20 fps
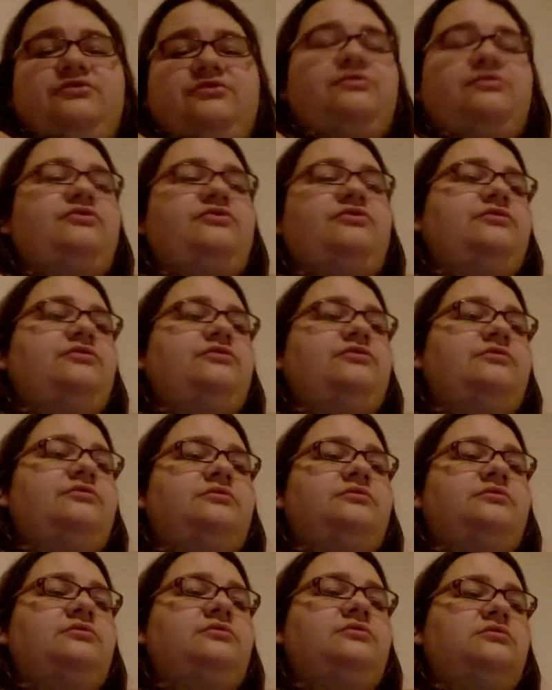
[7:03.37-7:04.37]
to Russell
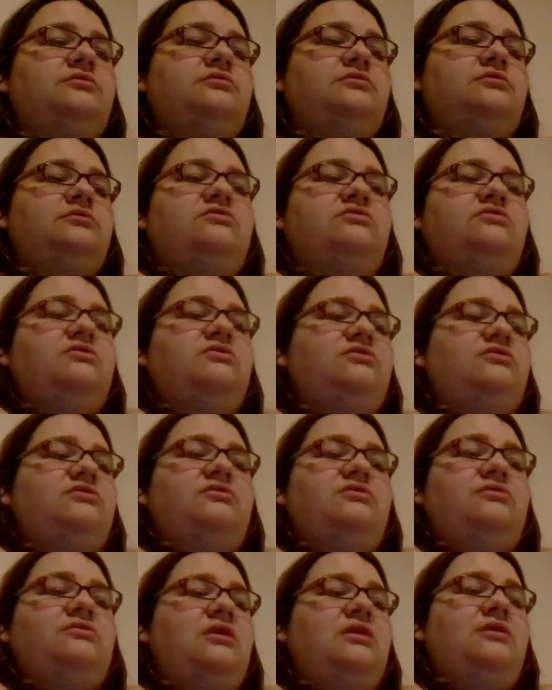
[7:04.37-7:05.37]
and sort this
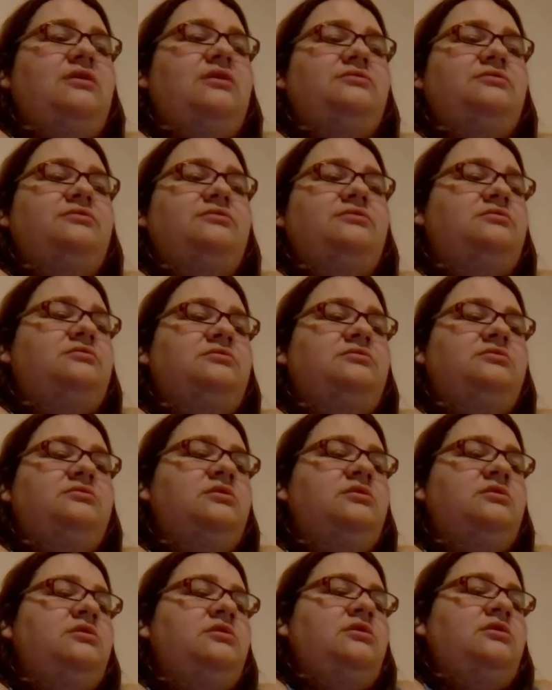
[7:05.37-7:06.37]
all out and
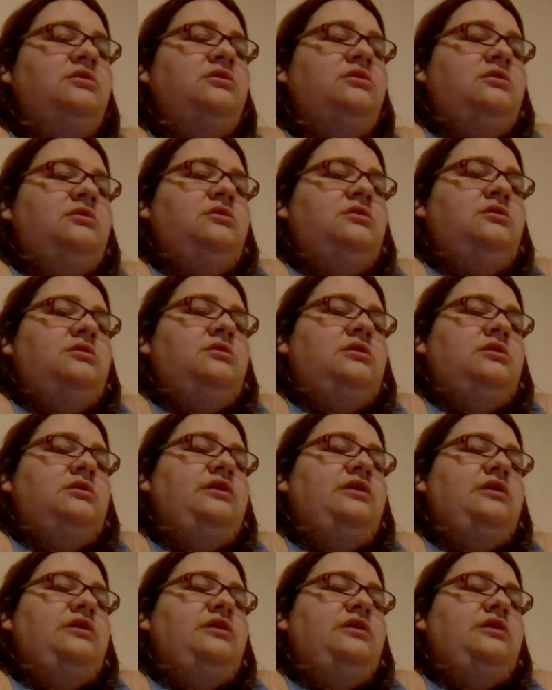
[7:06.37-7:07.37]

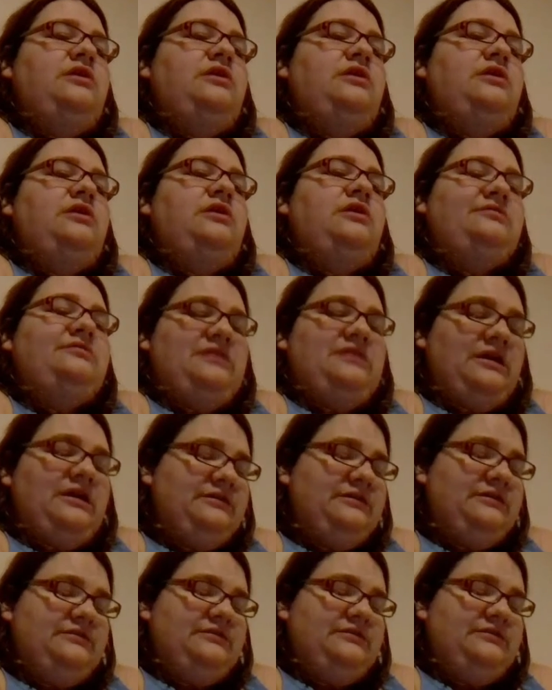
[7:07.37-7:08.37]
ask him where I
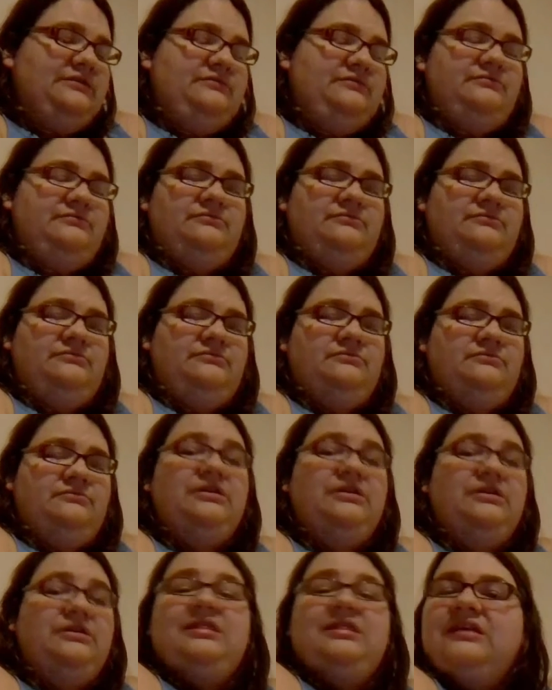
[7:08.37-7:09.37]
stand, and
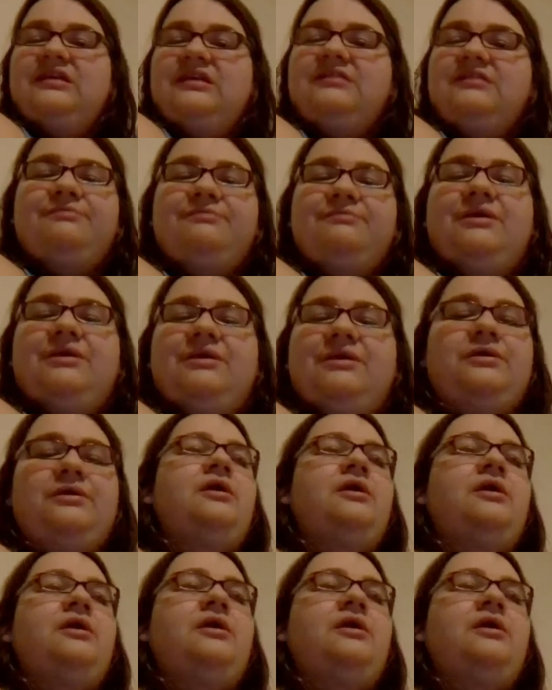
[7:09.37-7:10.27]
when he thinks of me,